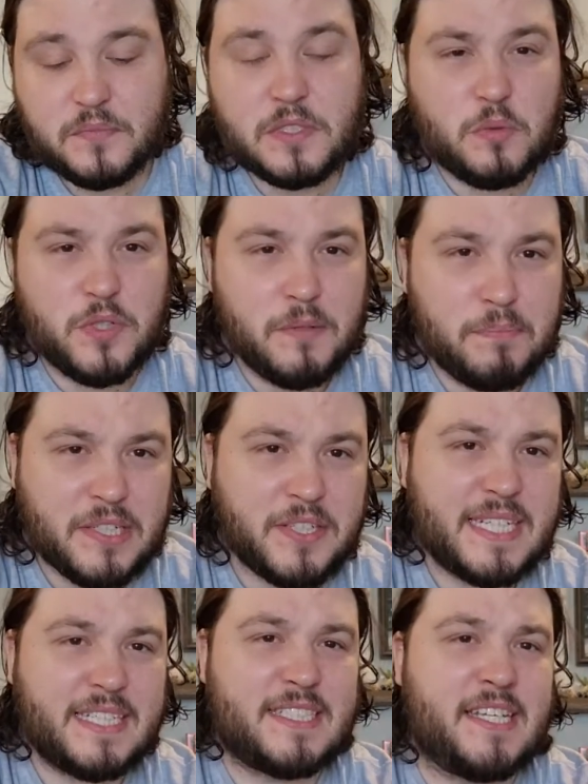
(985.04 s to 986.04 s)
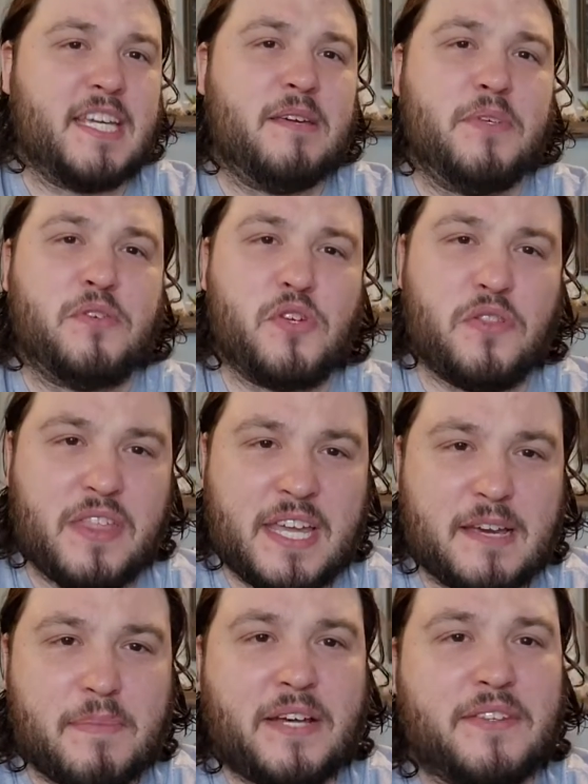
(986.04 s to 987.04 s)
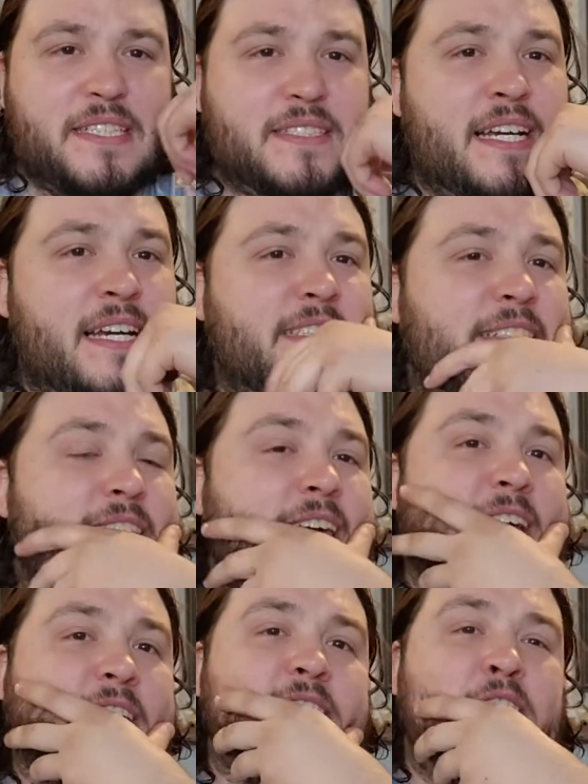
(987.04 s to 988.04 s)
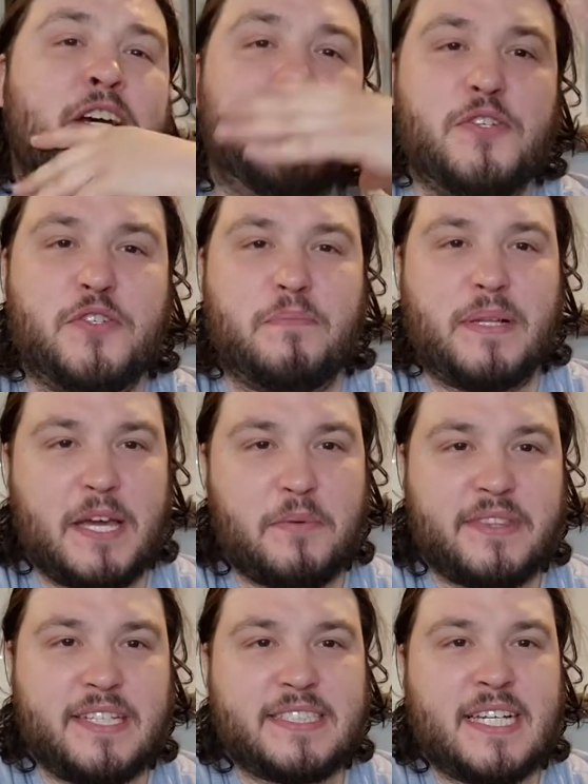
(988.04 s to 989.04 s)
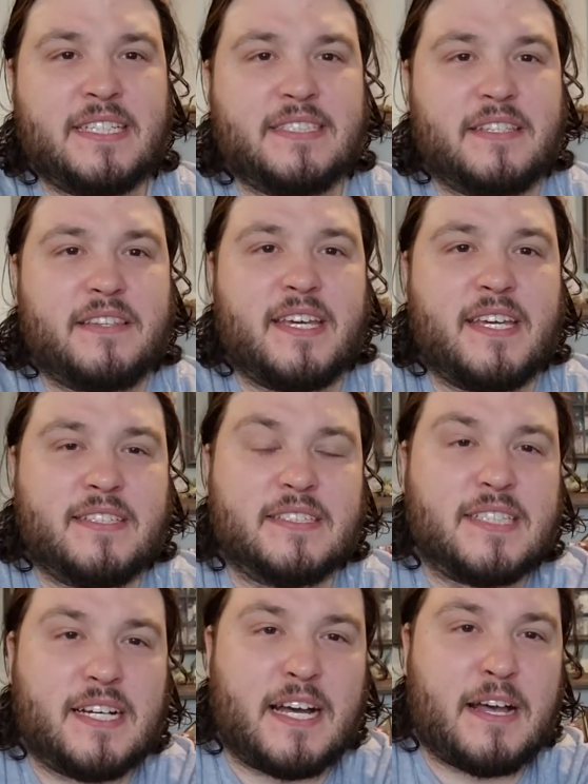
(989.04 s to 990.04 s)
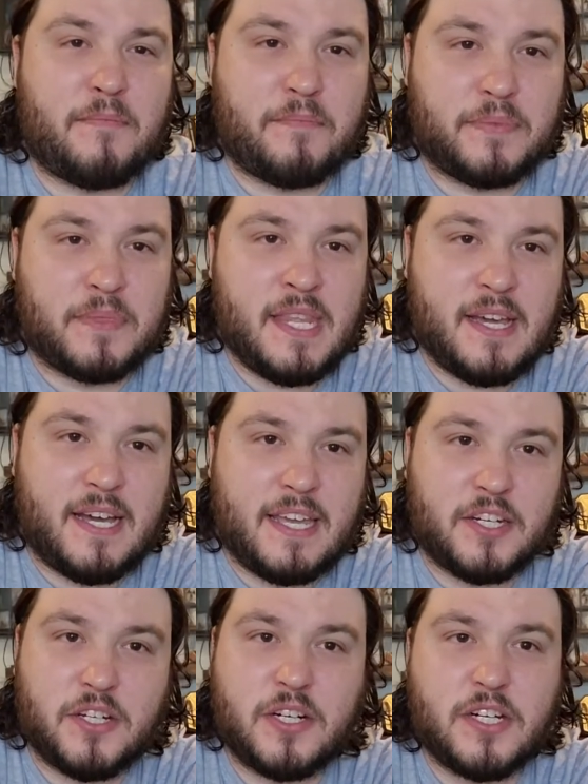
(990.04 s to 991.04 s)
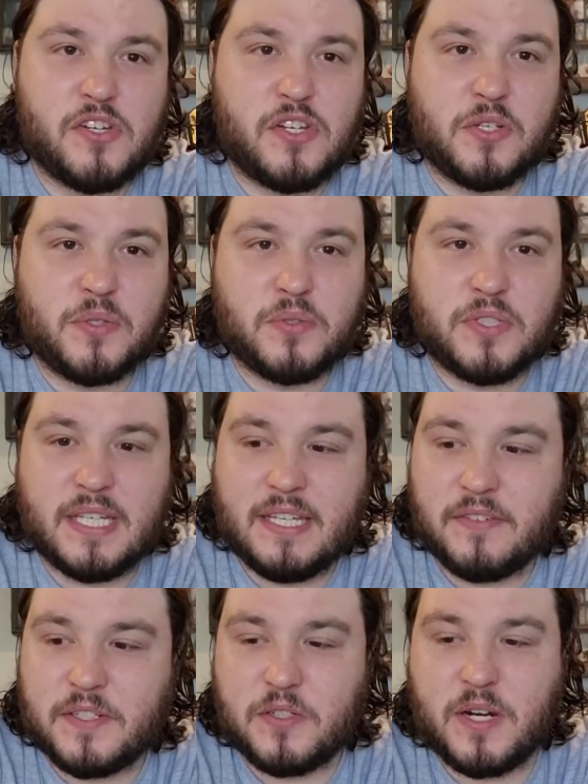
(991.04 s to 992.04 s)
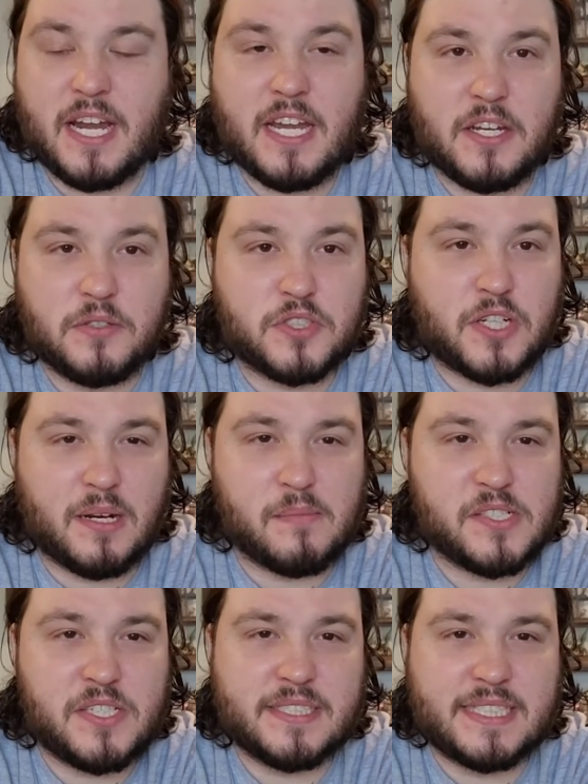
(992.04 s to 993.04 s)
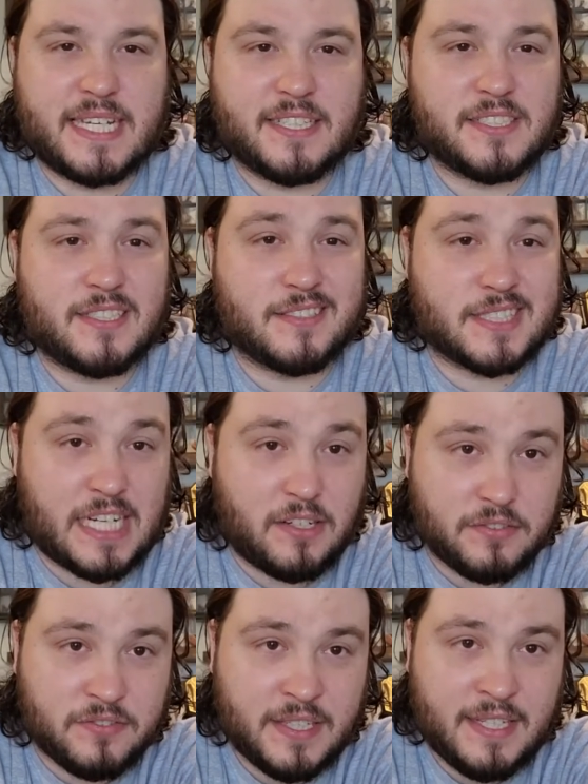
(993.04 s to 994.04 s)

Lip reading: when you're building a team, you should think about these kinds of things. You should play with these kinds of things. I encourage you to even try to do skirmishes against yourself.